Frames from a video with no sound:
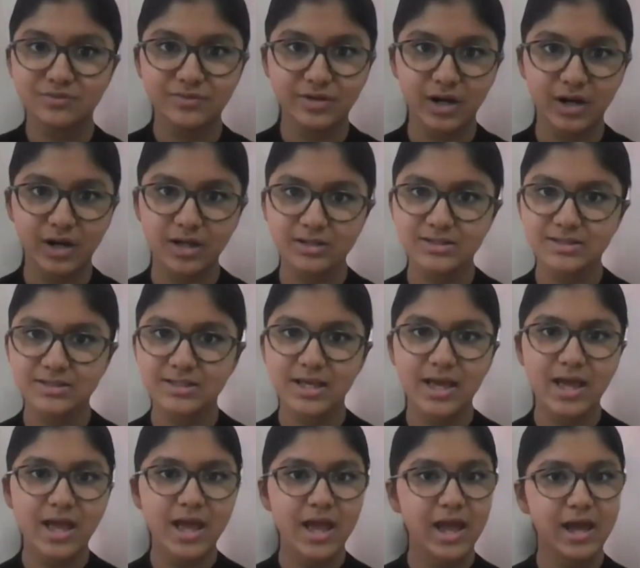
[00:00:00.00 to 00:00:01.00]
drugs,
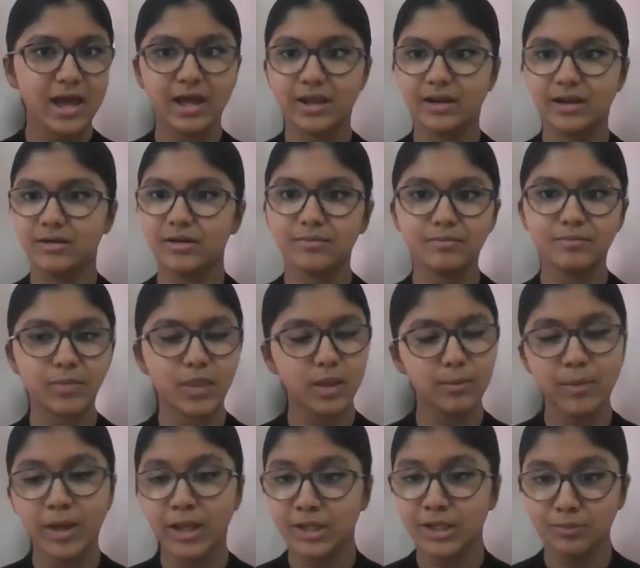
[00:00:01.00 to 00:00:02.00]
and
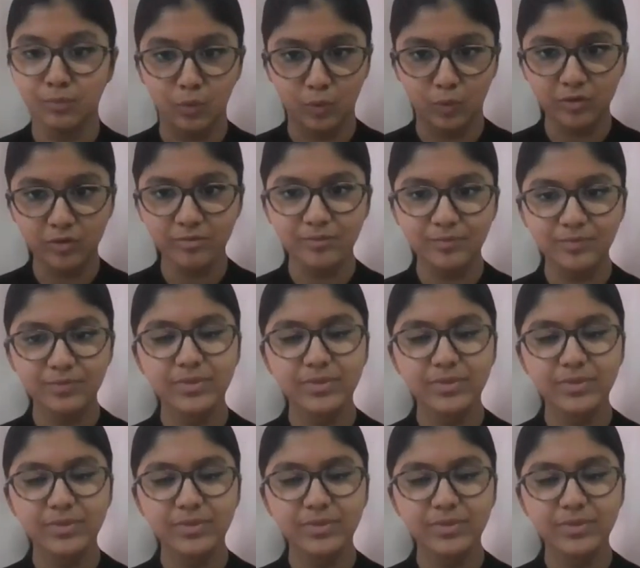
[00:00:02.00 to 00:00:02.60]
many more.